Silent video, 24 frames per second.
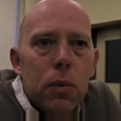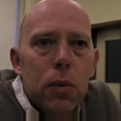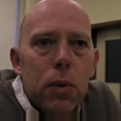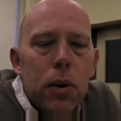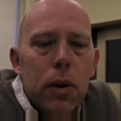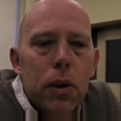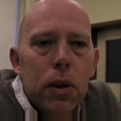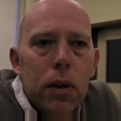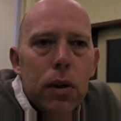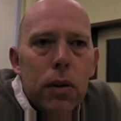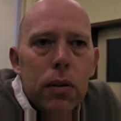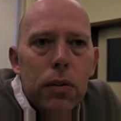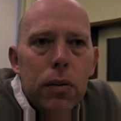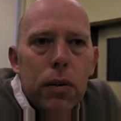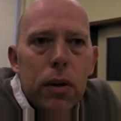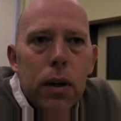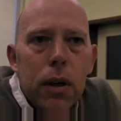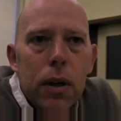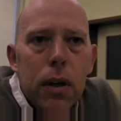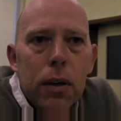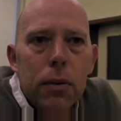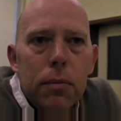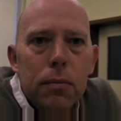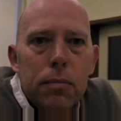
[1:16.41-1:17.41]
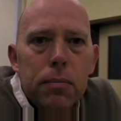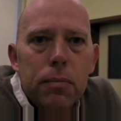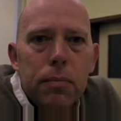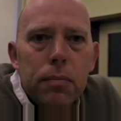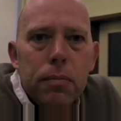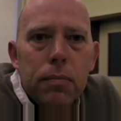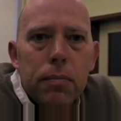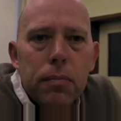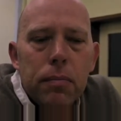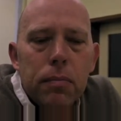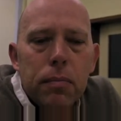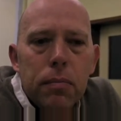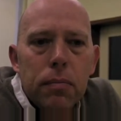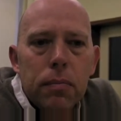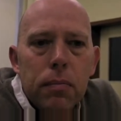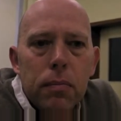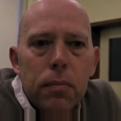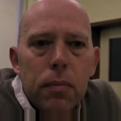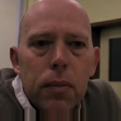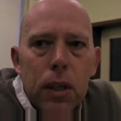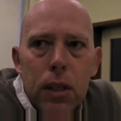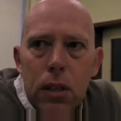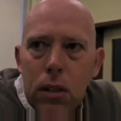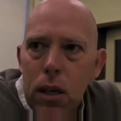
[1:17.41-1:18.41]
were
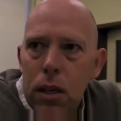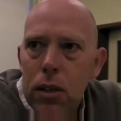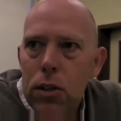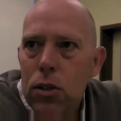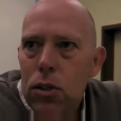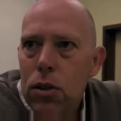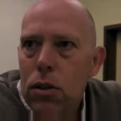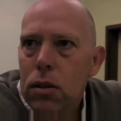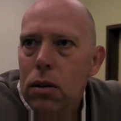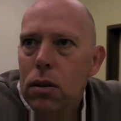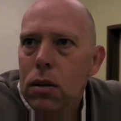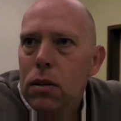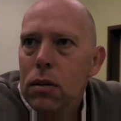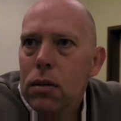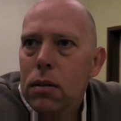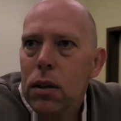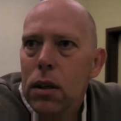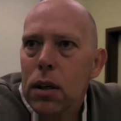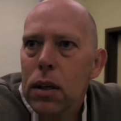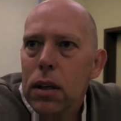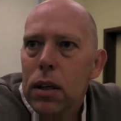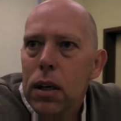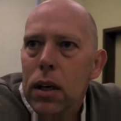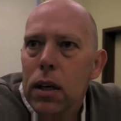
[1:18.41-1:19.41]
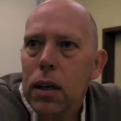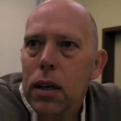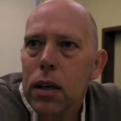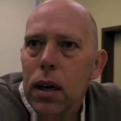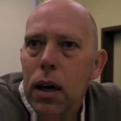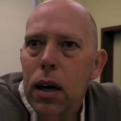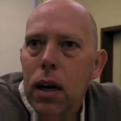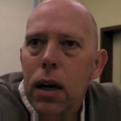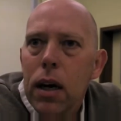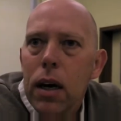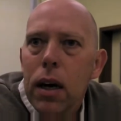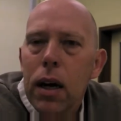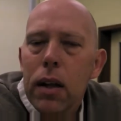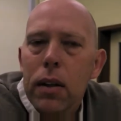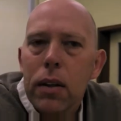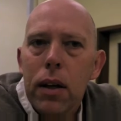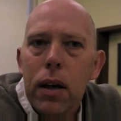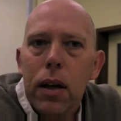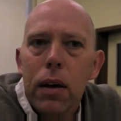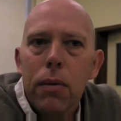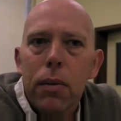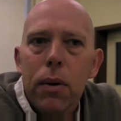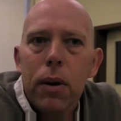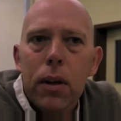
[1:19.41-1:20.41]
essential, really, and
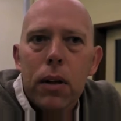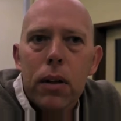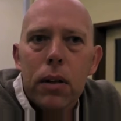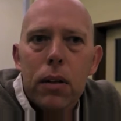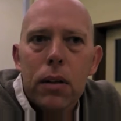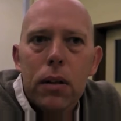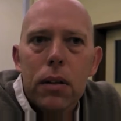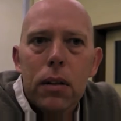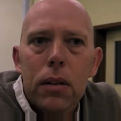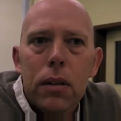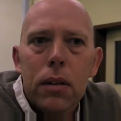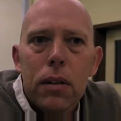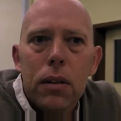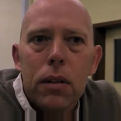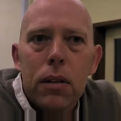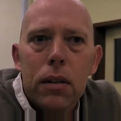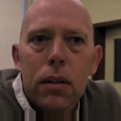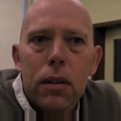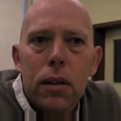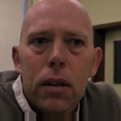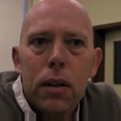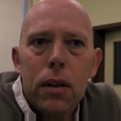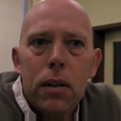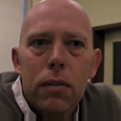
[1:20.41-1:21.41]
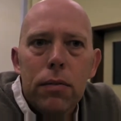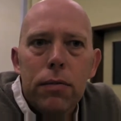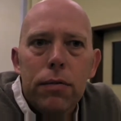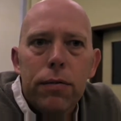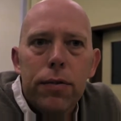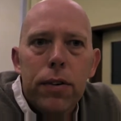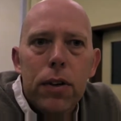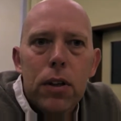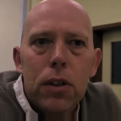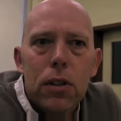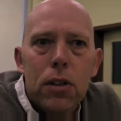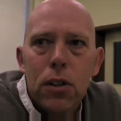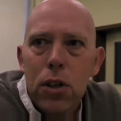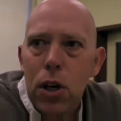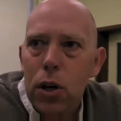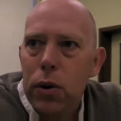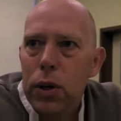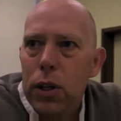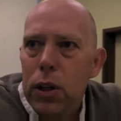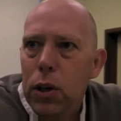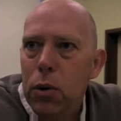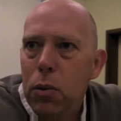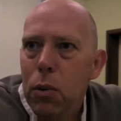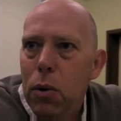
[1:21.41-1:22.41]
they were the first toe
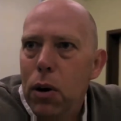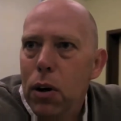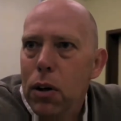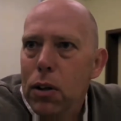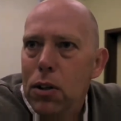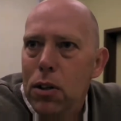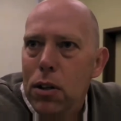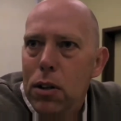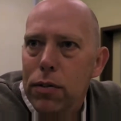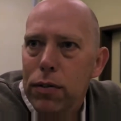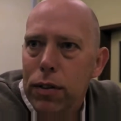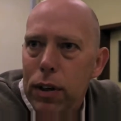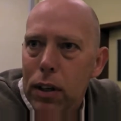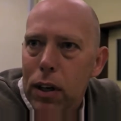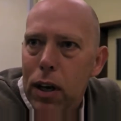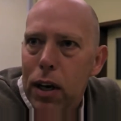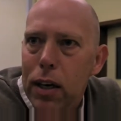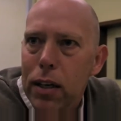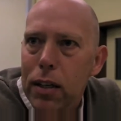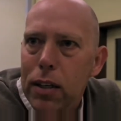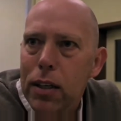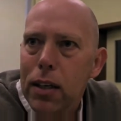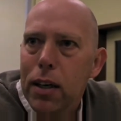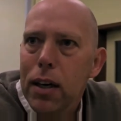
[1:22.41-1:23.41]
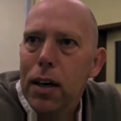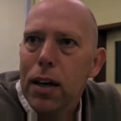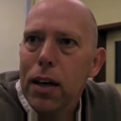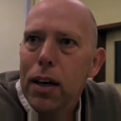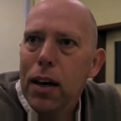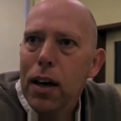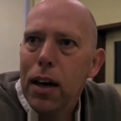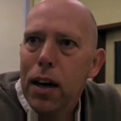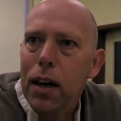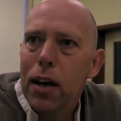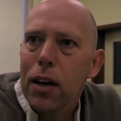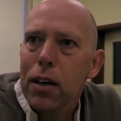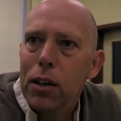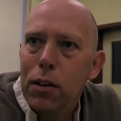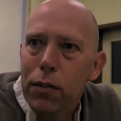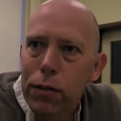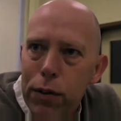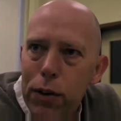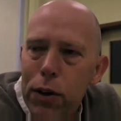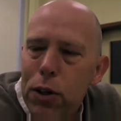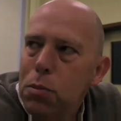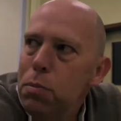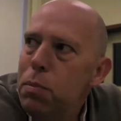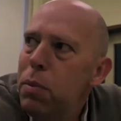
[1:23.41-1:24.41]
in the water, if you like. Your
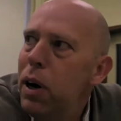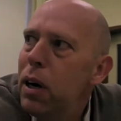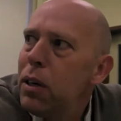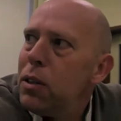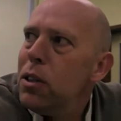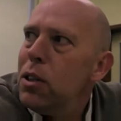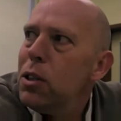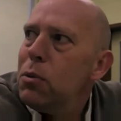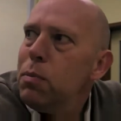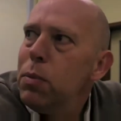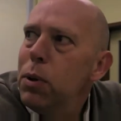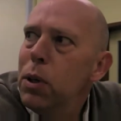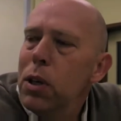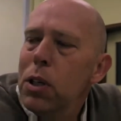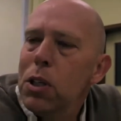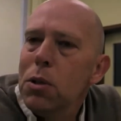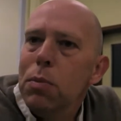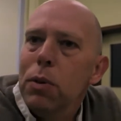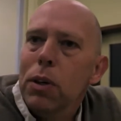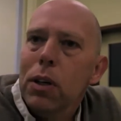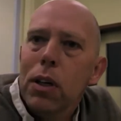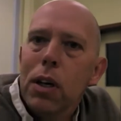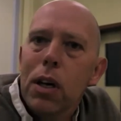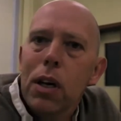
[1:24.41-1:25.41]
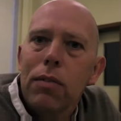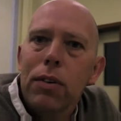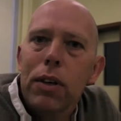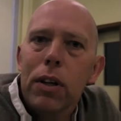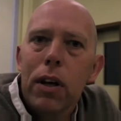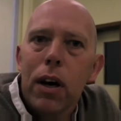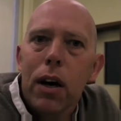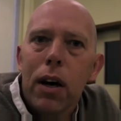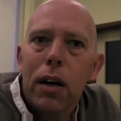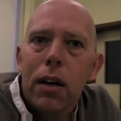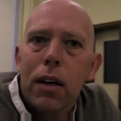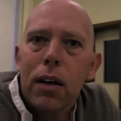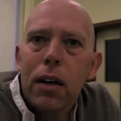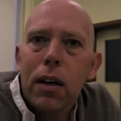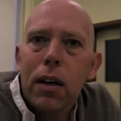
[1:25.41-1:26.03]
first practice placement gave you that